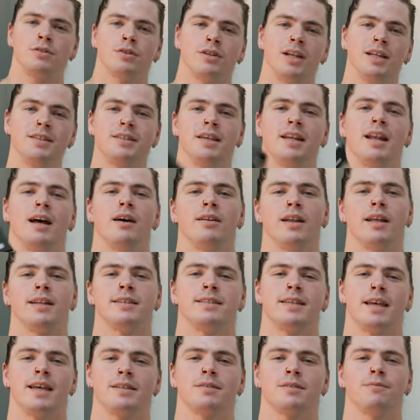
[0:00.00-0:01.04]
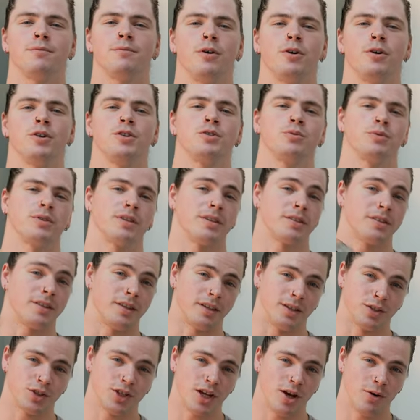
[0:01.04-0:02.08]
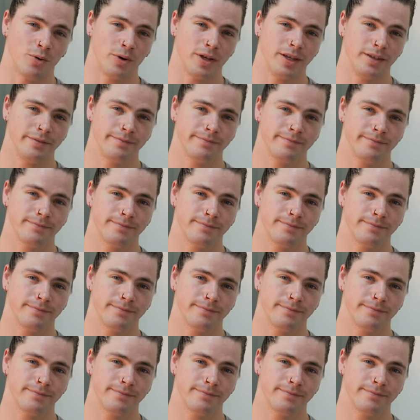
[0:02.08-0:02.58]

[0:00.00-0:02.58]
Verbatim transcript: So let's head out and take some photos with this thing, shall we?